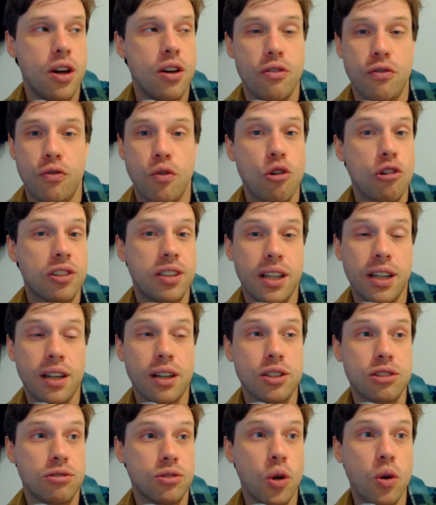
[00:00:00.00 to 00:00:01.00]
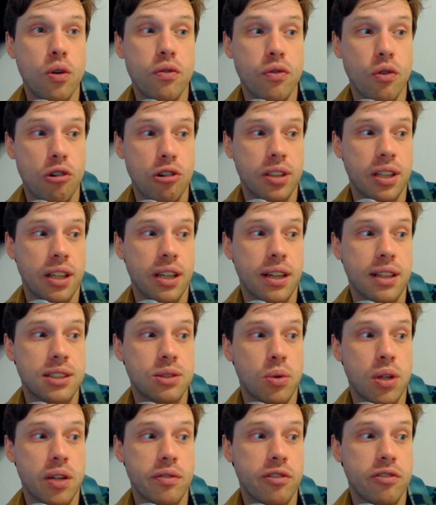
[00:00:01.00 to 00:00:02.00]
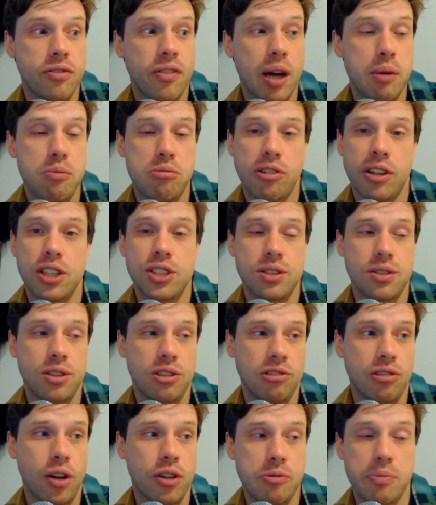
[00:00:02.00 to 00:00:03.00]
vortex or no vortex, whatever vibration you're on,